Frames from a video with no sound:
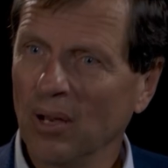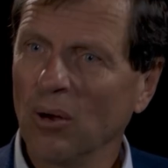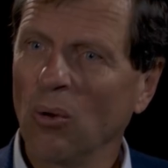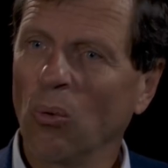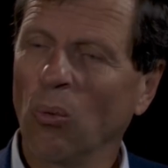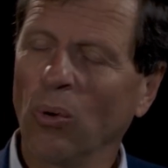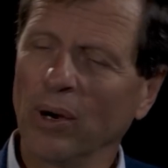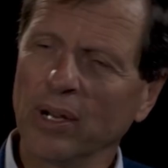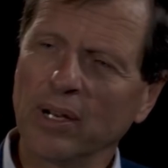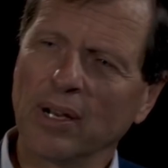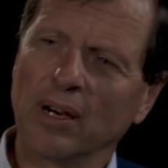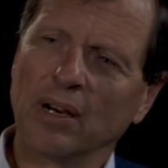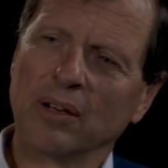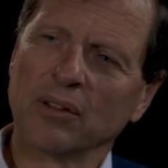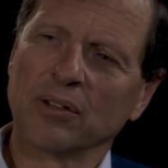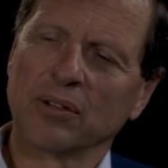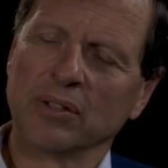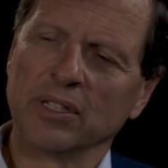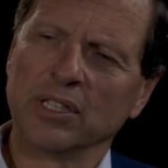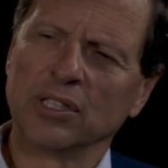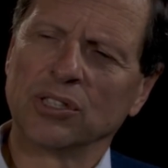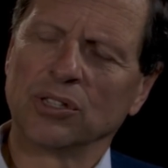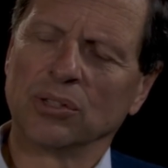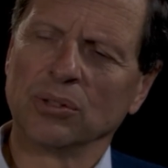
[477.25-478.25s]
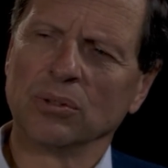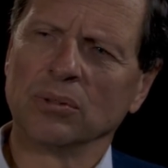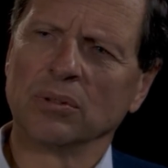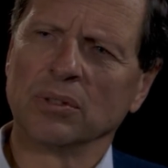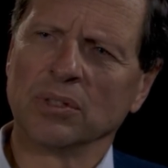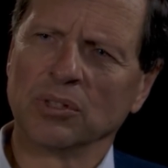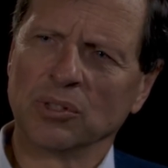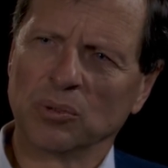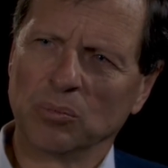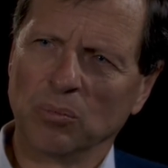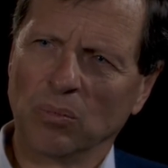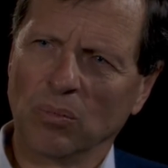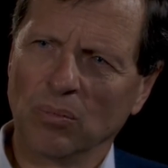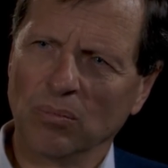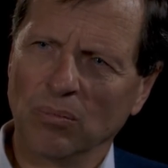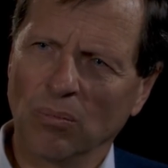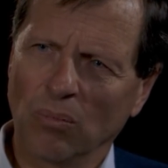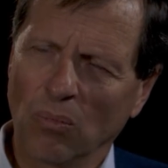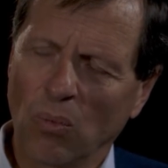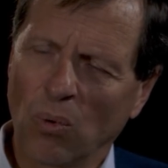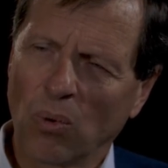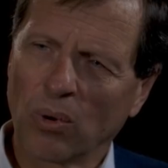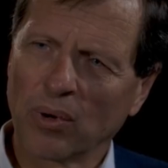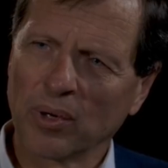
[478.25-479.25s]
What other issue is
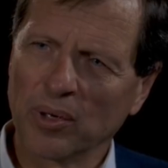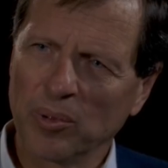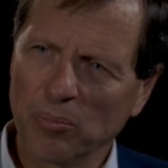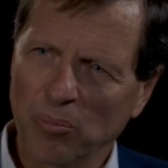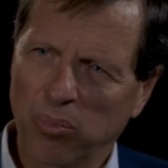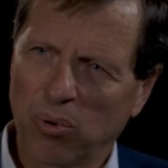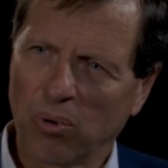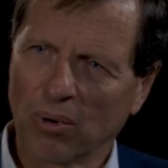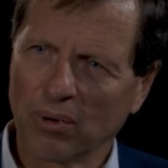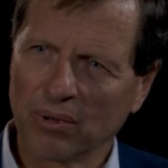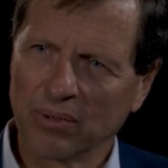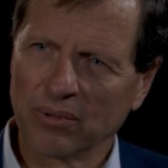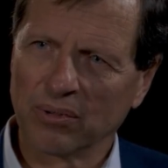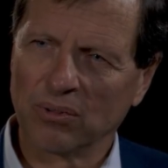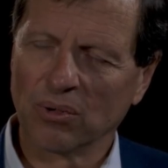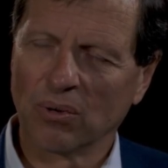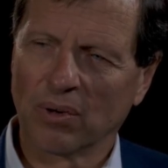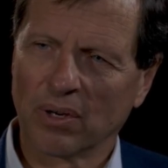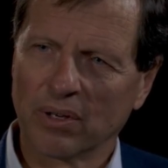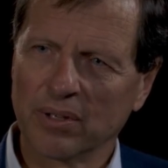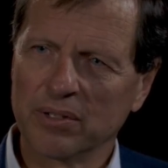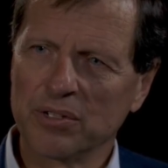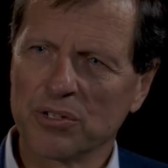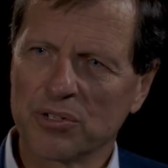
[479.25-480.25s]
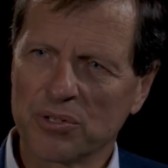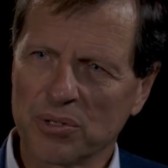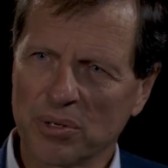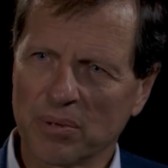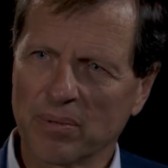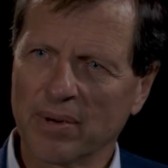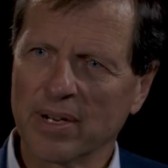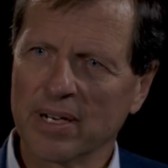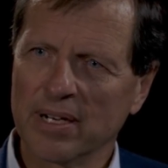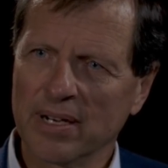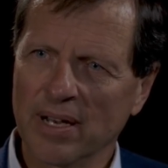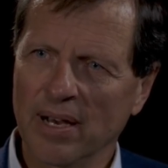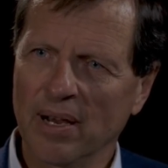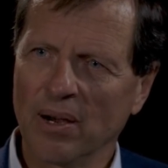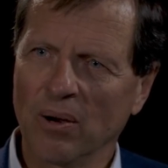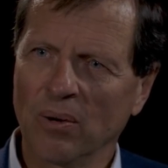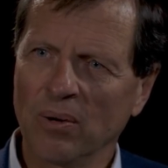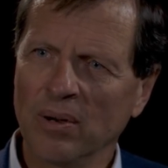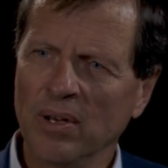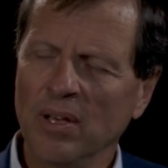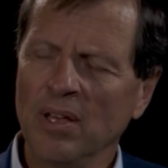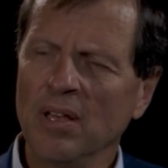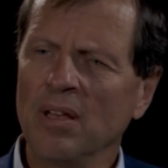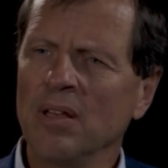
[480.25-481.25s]
more important to our industry right
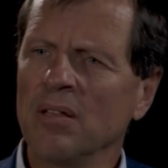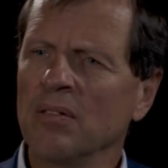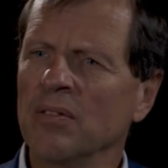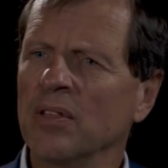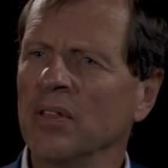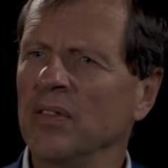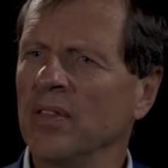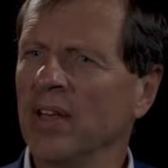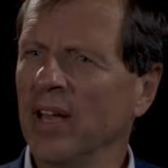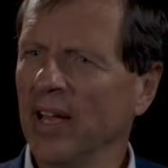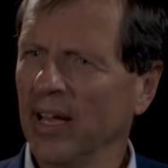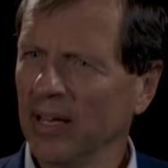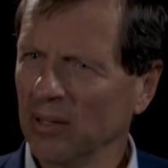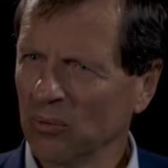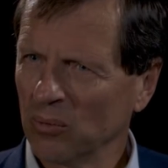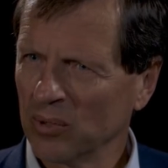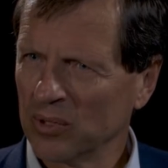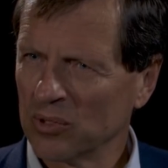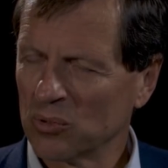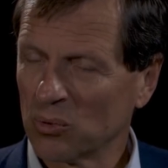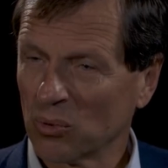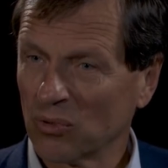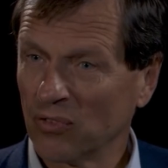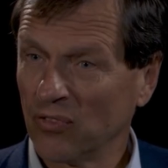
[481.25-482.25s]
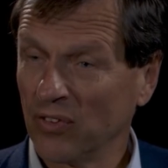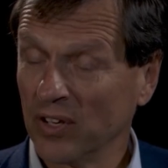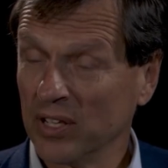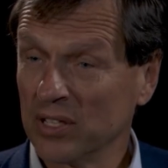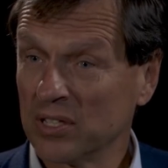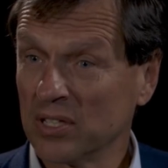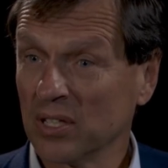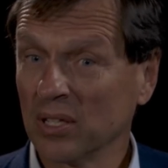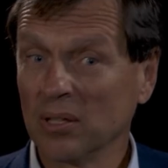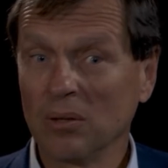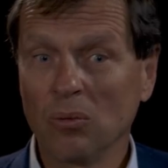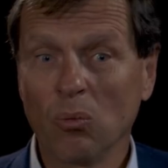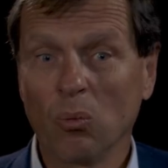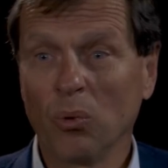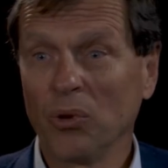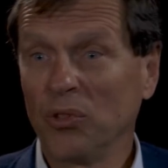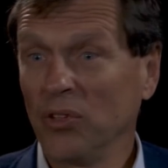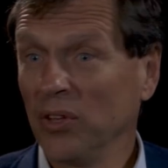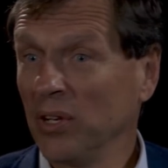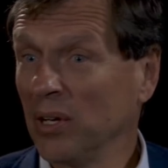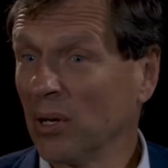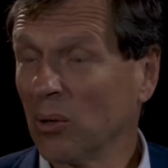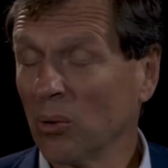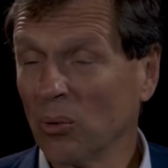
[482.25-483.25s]
now than the headwinds we're facing
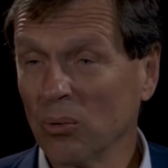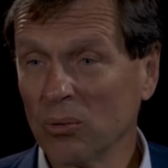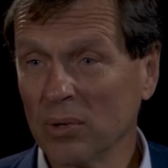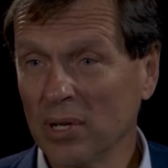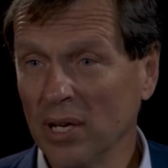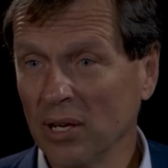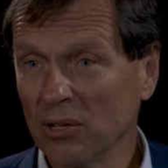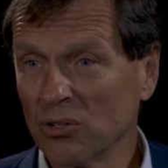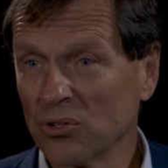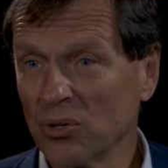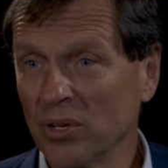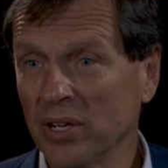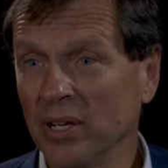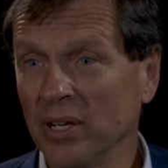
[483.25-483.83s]
within our own country?